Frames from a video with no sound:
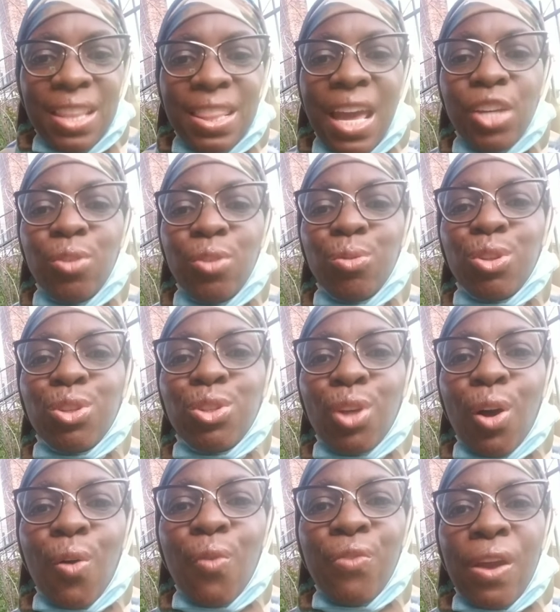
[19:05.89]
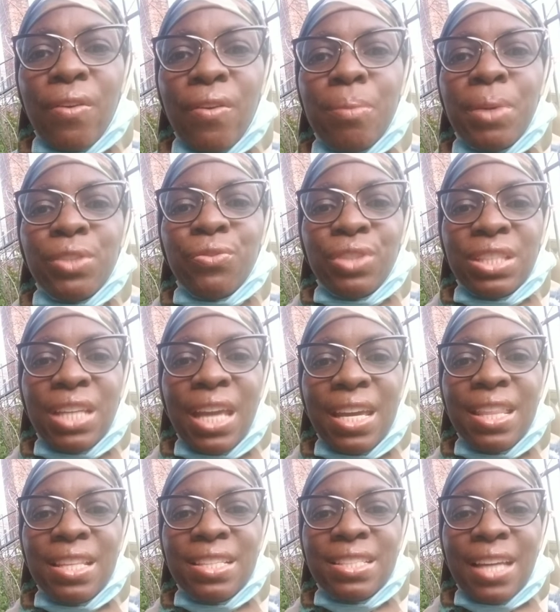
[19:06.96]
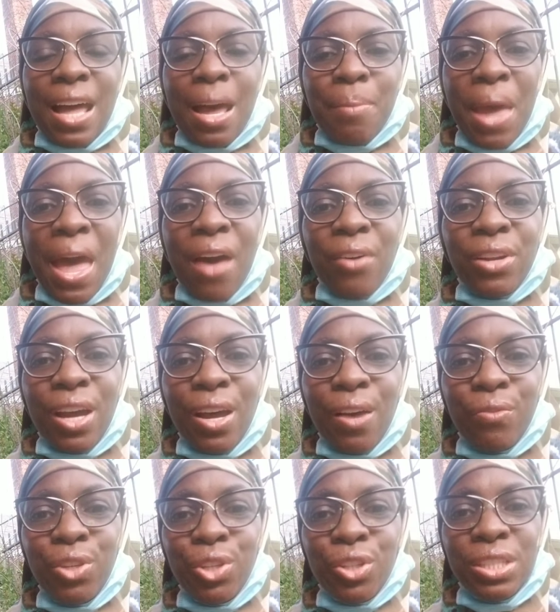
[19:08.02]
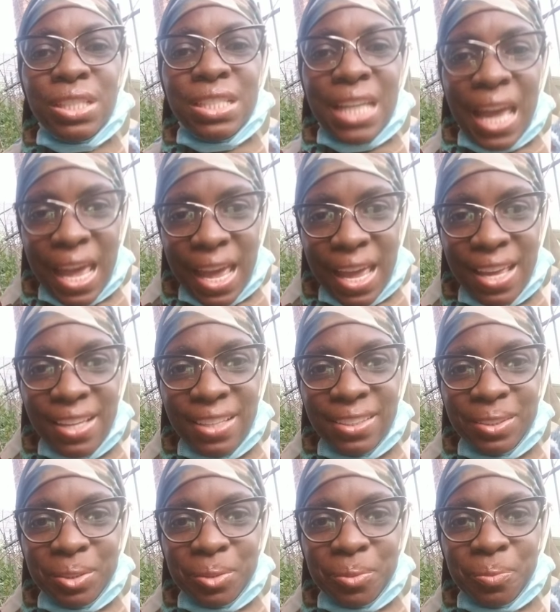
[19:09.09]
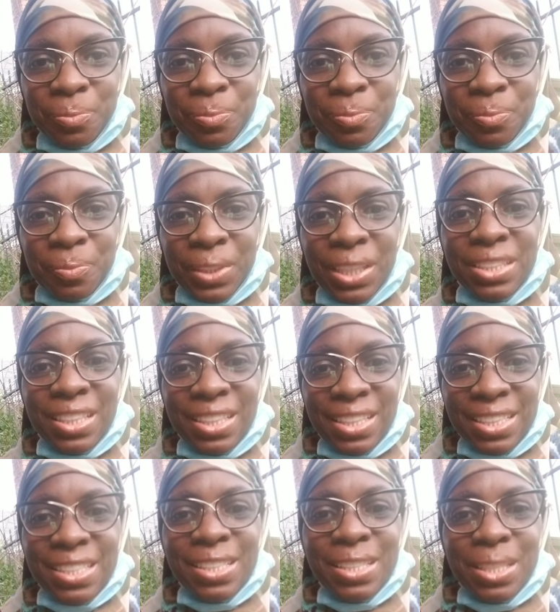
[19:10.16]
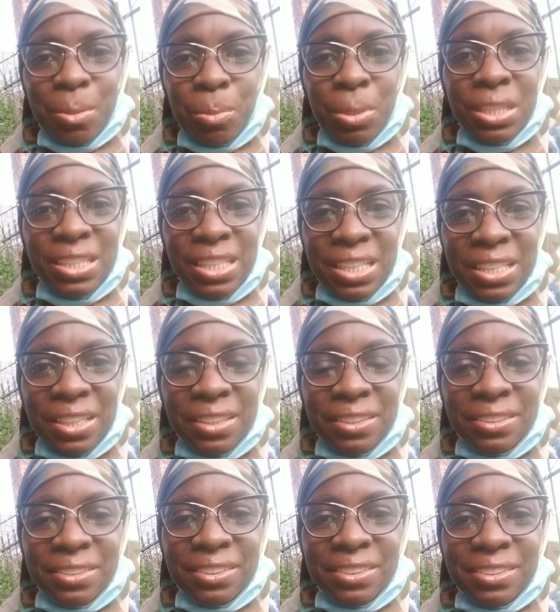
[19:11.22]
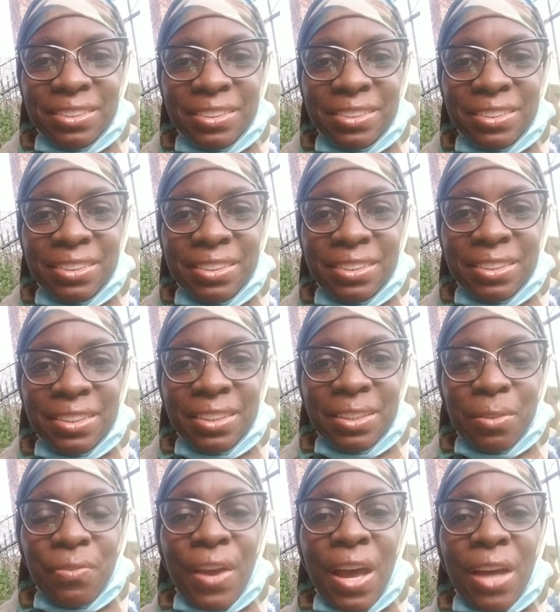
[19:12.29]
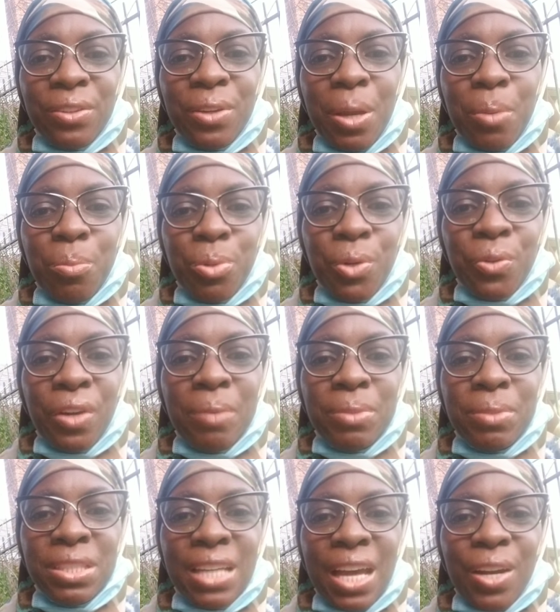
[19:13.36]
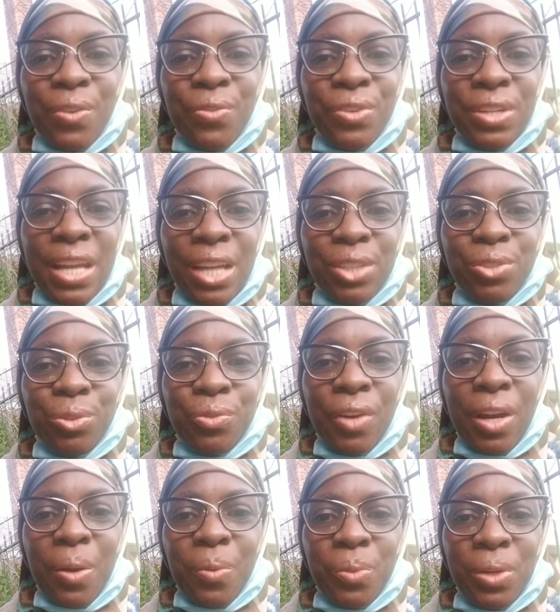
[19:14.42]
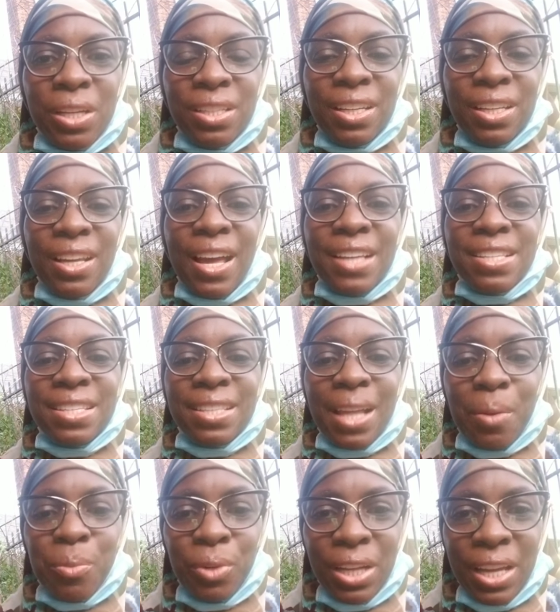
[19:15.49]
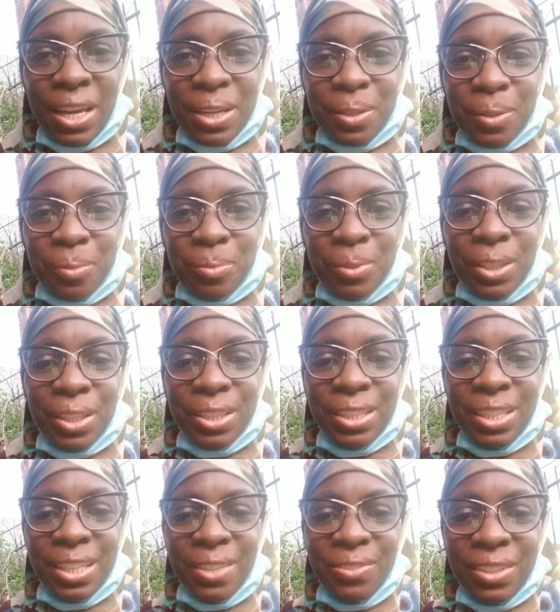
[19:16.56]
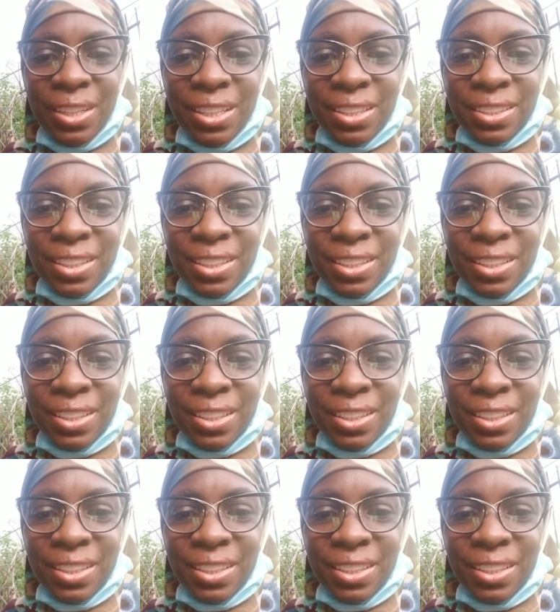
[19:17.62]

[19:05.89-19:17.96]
Thank you so very much for taking the time out of your day to listen to me, Dina, founder and program designer for Natural Brown One. Assalamu alaikum. Good evening.